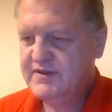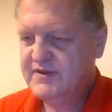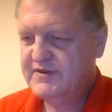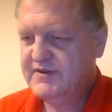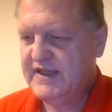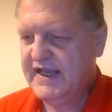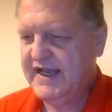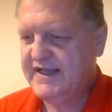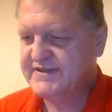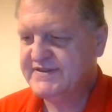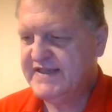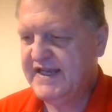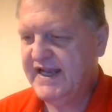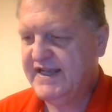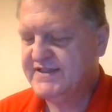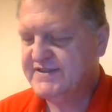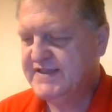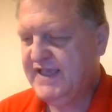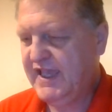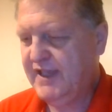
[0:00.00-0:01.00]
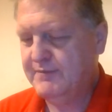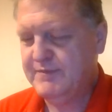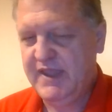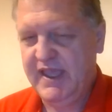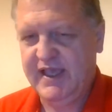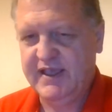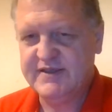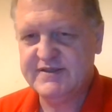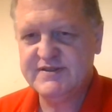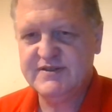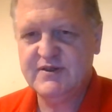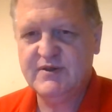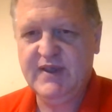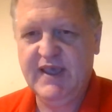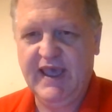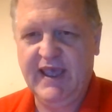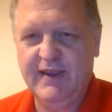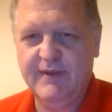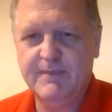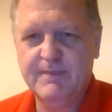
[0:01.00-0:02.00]
Das, dame, days.
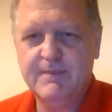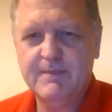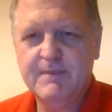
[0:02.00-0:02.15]
Okay.